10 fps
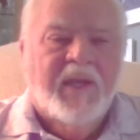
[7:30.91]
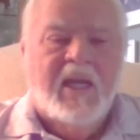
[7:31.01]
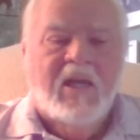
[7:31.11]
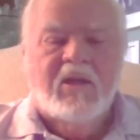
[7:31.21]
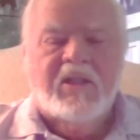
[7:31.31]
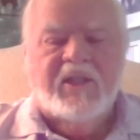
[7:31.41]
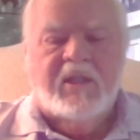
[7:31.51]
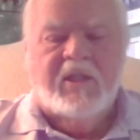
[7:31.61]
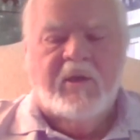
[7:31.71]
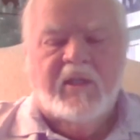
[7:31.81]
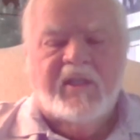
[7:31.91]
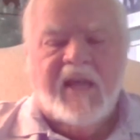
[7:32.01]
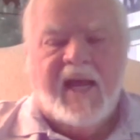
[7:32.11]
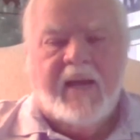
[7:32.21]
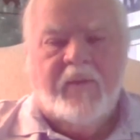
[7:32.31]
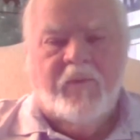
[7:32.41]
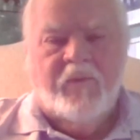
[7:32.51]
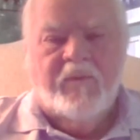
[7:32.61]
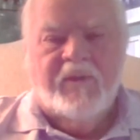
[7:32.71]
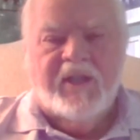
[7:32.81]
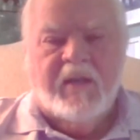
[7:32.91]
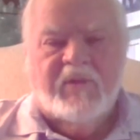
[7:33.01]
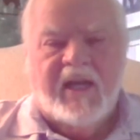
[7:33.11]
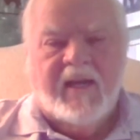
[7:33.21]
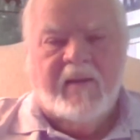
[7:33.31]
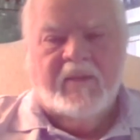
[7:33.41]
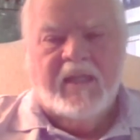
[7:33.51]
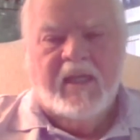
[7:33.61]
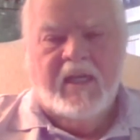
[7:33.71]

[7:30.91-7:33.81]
he looks to his side sometimes.